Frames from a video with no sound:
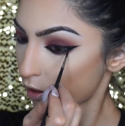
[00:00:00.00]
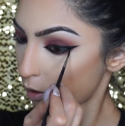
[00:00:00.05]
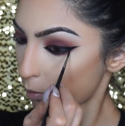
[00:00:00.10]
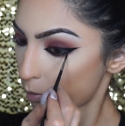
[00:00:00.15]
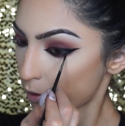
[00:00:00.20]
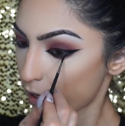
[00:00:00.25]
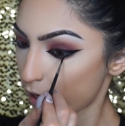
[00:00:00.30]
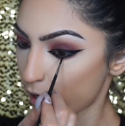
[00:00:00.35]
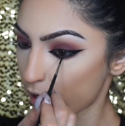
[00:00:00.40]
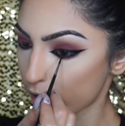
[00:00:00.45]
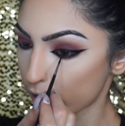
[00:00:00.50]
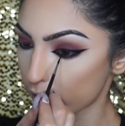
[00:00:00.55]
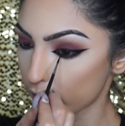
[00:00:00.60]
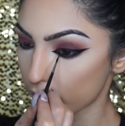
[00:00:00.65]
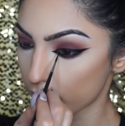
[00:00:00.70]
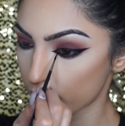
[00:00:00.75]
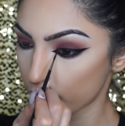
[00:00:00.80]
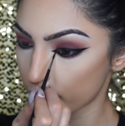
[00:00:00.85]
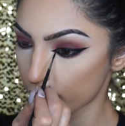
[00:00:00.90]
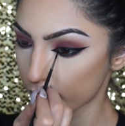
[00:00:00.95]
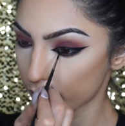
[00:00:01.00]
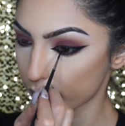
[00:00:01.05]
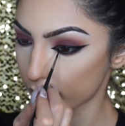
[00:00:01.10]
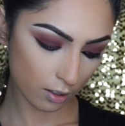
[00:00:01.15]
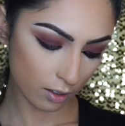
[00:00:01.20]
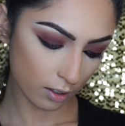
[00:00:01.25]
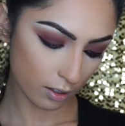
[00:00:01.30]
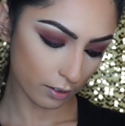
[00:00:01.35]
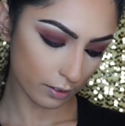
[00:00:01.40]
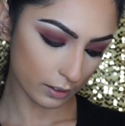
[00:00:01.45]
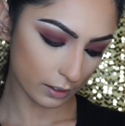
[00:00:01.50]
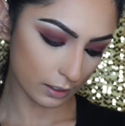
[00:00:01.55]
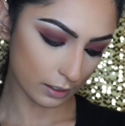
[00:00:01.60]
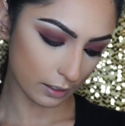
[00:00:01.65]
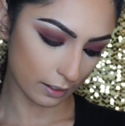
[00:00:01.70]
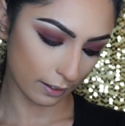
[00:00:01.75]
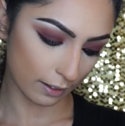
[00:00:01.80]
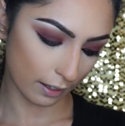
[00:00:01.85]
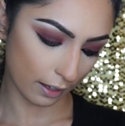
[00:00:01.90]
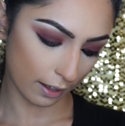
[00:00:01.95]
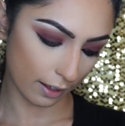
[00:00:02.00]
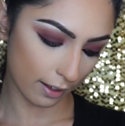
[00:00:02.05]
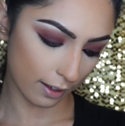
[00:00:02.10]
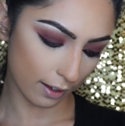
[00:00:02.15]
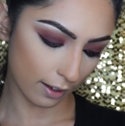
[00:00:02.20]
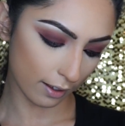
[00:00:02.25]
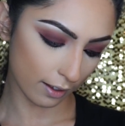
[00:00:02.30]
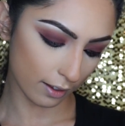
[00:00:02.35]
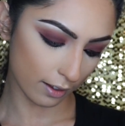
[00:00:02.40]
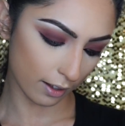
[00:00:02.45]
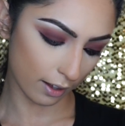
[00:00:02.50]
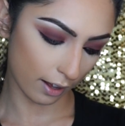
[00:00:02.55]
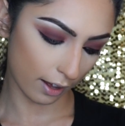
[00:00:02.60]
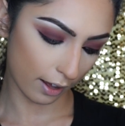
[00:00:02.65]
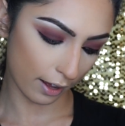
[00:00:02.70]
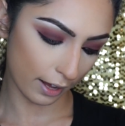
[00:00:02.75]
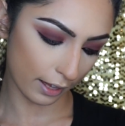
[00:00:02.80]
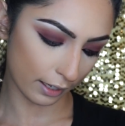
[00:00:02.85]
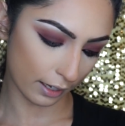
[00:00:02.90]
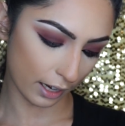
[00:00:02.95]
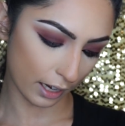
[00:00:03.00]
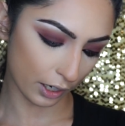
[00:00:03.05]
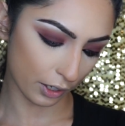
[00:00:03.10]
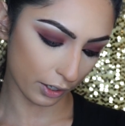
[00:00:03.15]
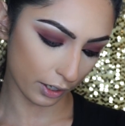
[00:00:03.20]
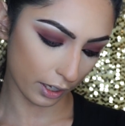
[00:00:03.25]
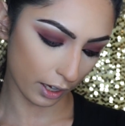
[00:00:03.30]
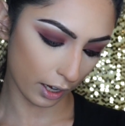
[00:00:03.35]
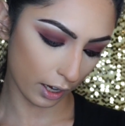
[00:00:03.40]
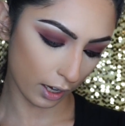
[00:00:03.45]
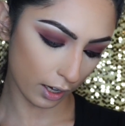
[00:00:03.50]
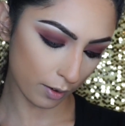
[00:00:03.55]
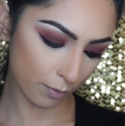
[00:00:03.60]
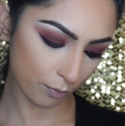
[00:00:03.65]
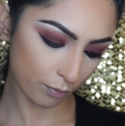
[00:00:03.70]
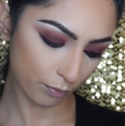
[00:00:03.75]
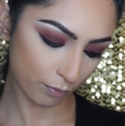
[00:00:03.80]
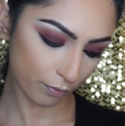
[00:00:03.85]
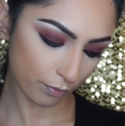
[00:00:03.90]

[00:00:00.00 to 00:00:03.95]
the black. Slaying the eyeliner game.